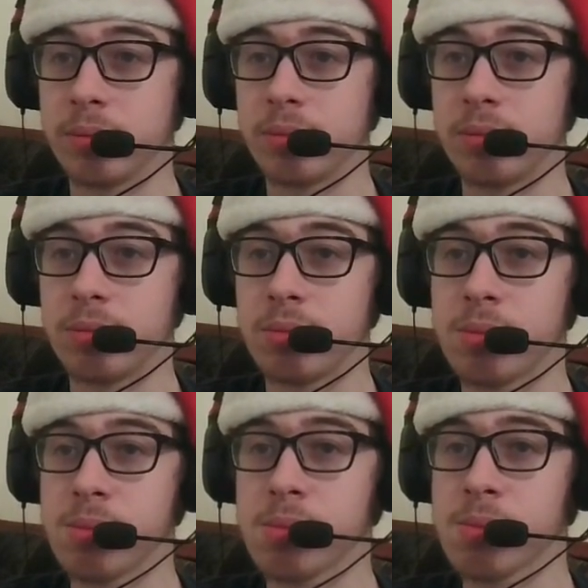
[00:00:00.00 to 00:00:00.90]

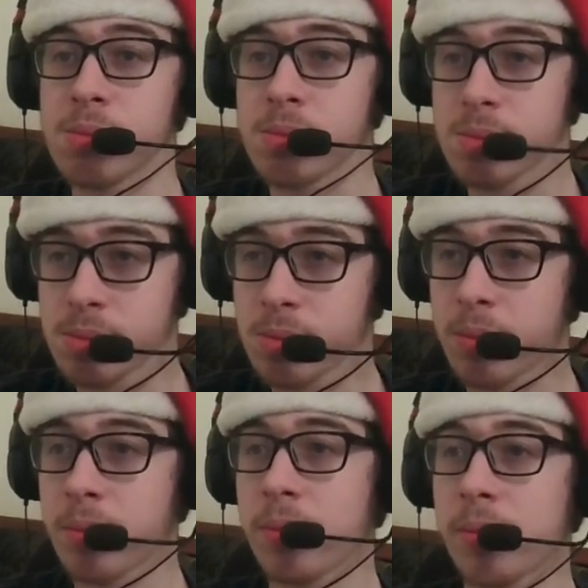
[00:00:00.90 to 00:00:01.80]

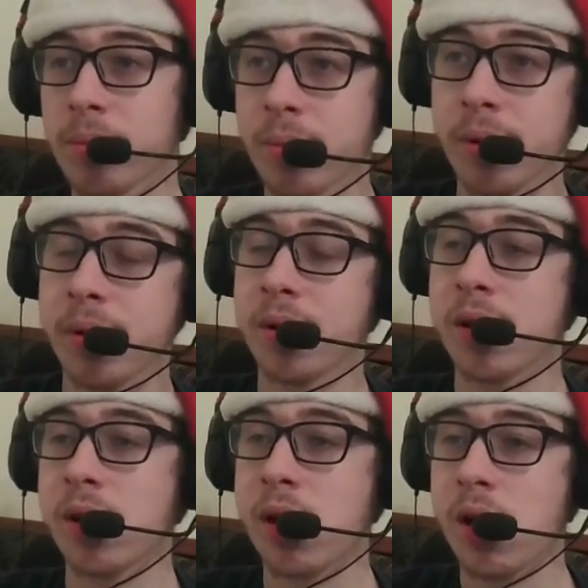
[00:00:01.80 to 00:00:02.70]

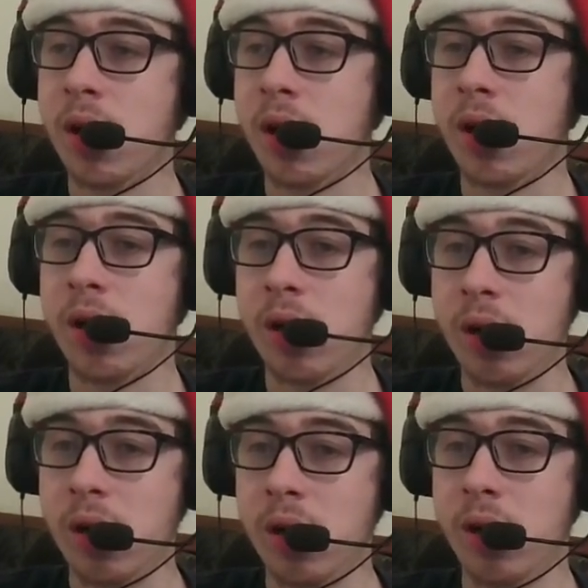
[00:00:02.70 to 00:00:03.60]

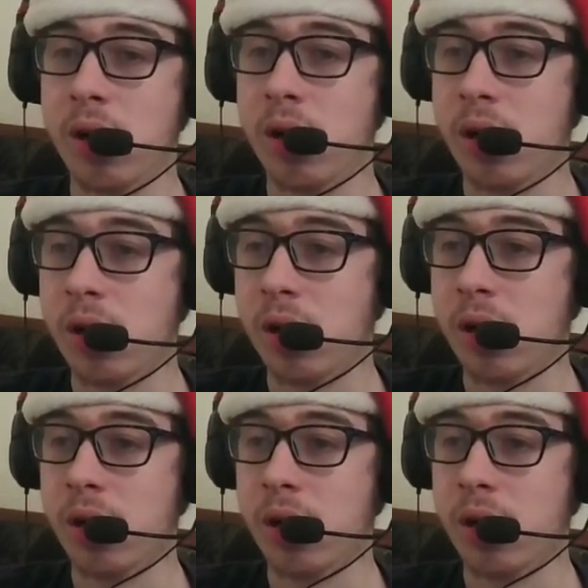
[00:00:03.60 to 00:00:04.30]
[no speech]